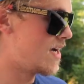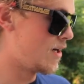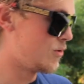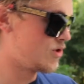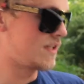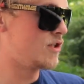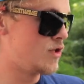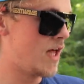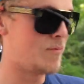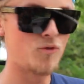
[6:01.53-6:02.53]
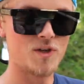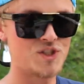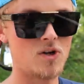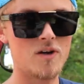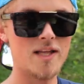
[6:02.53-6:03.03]
yeah, I always like to do that before I
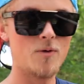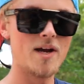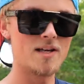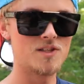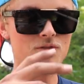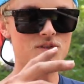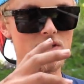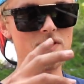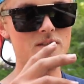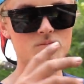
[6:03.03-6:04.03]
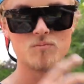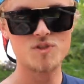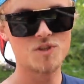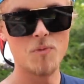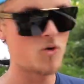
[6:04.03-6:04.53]
start. That way I can see if there's any
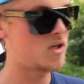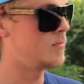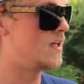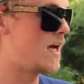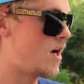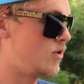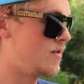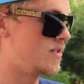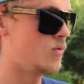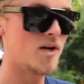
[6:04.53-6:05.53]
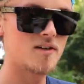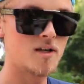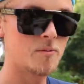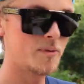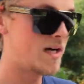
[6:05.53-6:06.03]
smoke coming out or anything weird
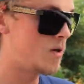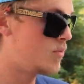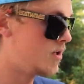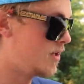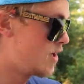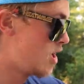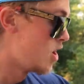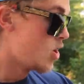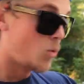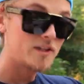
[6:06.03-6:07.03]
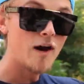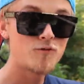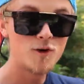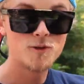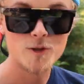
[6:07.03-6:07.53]
coming out. But
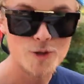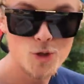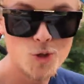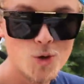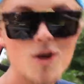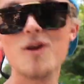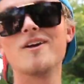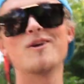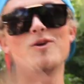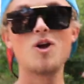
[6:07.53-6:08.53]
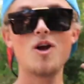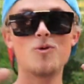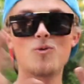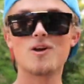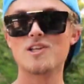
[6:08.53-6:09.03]
without further ado,
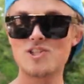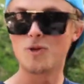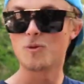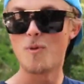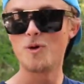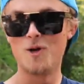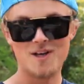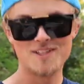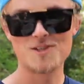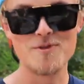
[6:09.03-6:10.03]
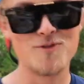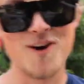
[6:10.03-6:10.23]
we're gonna start the motor. It's gonna be